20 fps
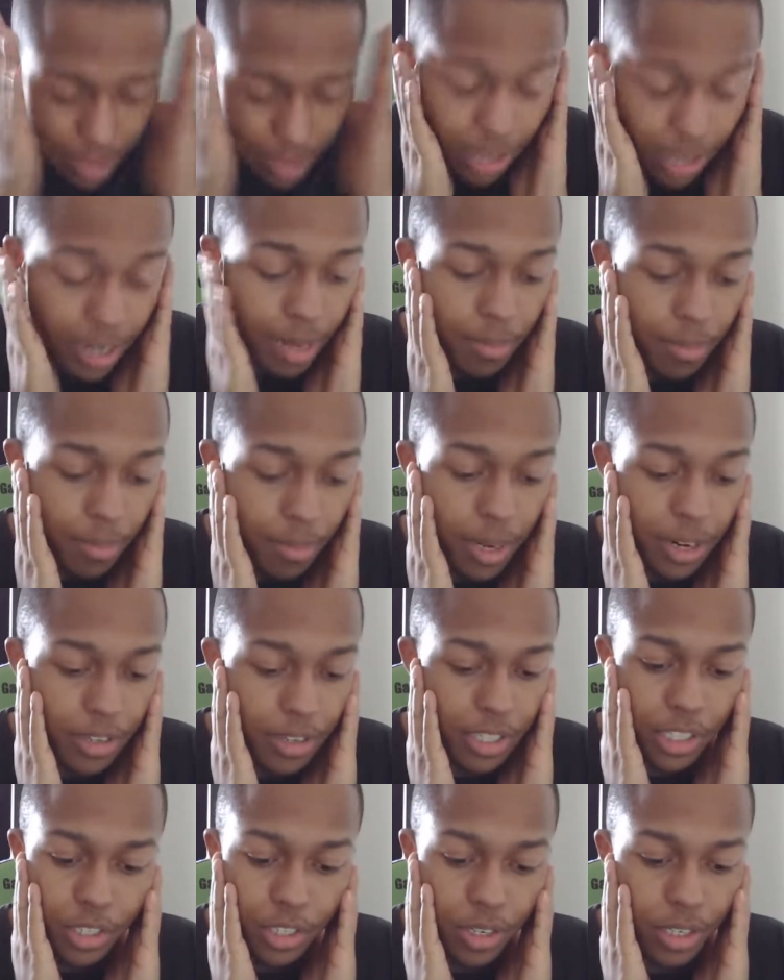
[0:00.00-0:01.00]
I'm
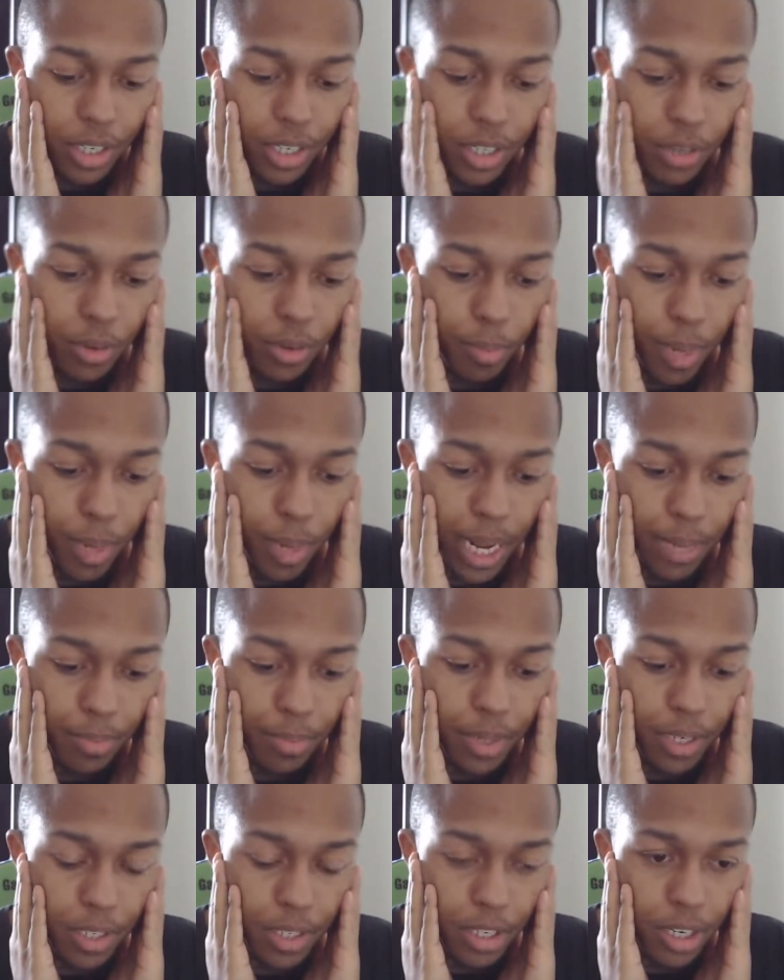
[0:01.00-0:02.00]
already starting to do a
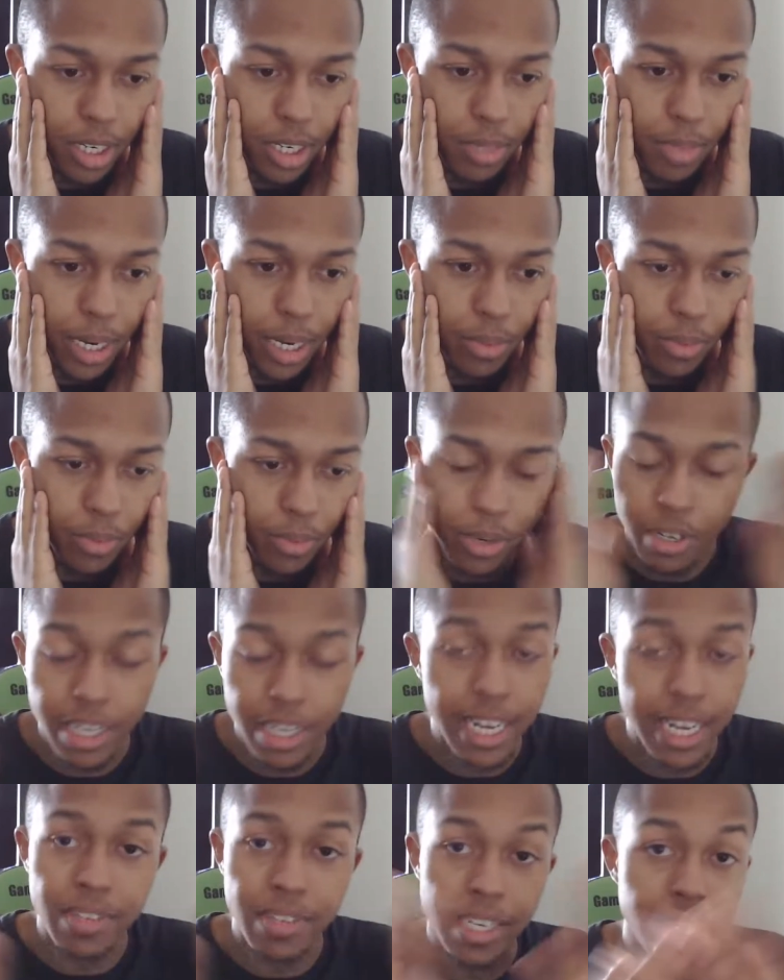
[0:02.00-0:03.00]
Blackbeard talk about. We're
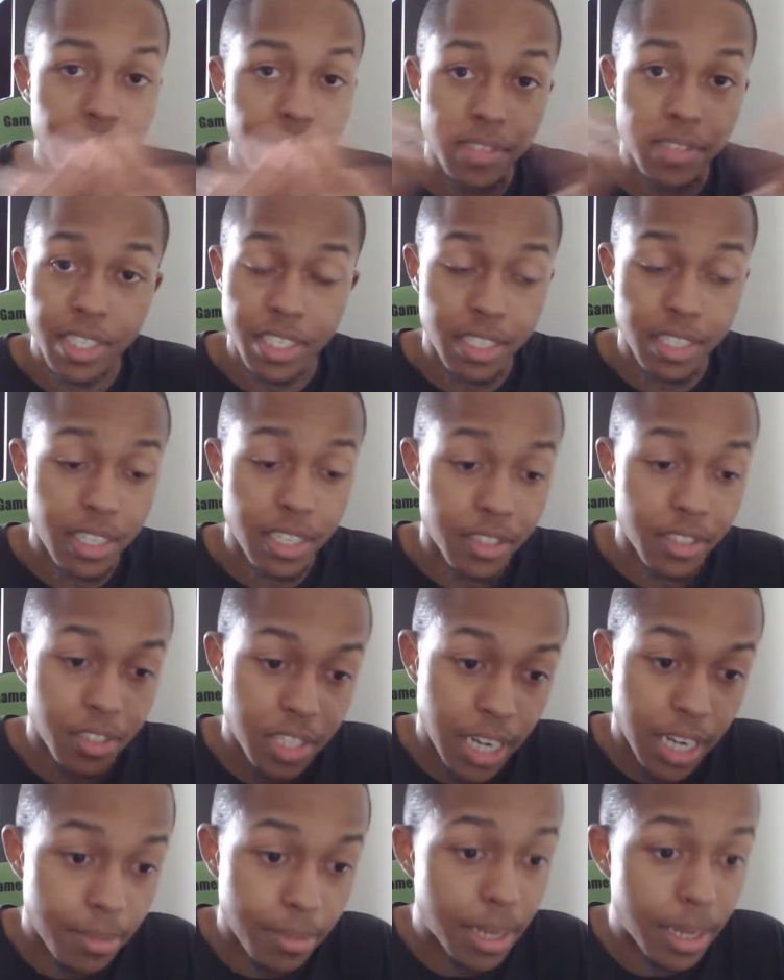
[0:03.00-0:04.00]
gonna have to cover this another
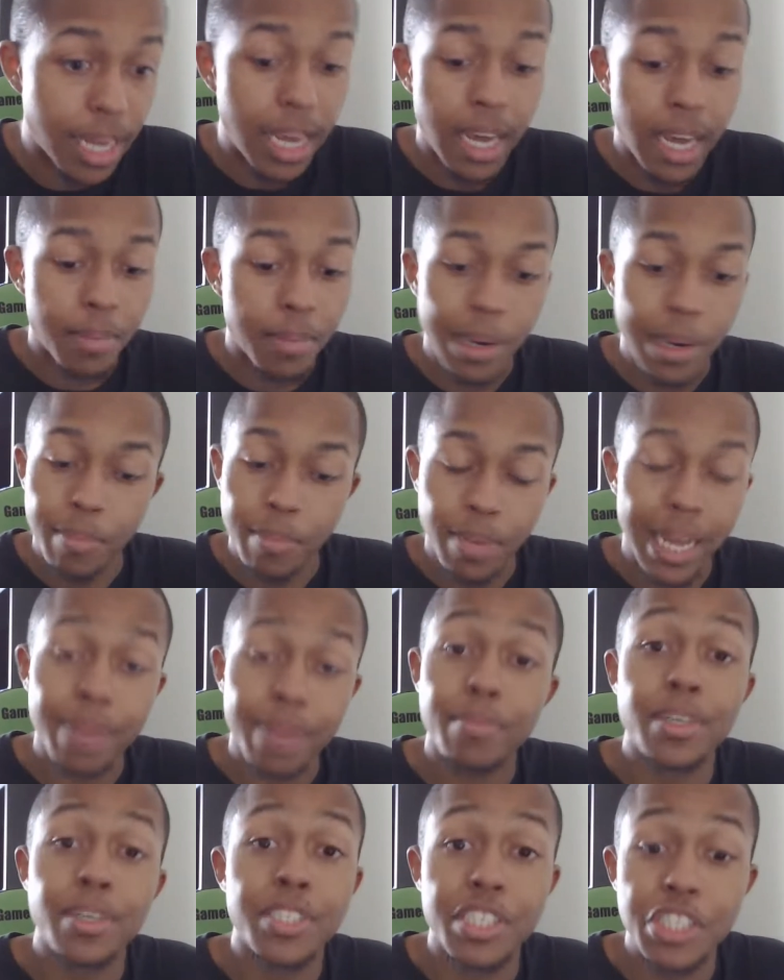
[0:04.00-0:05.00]
time. But
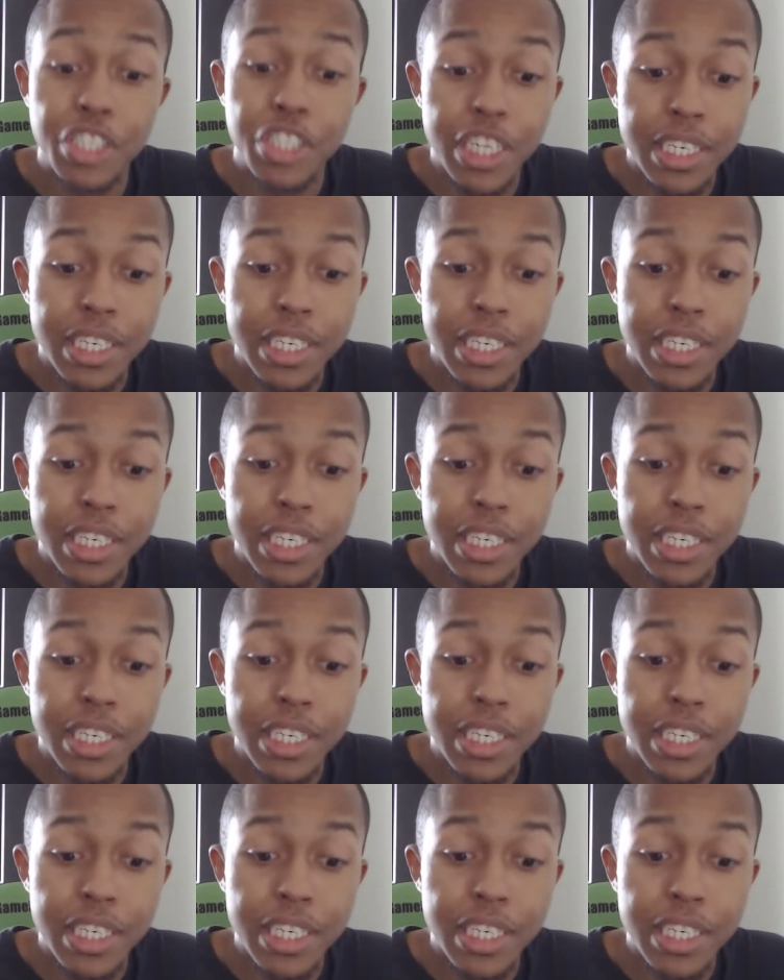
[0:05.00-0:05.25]
Blackbeard's a genius,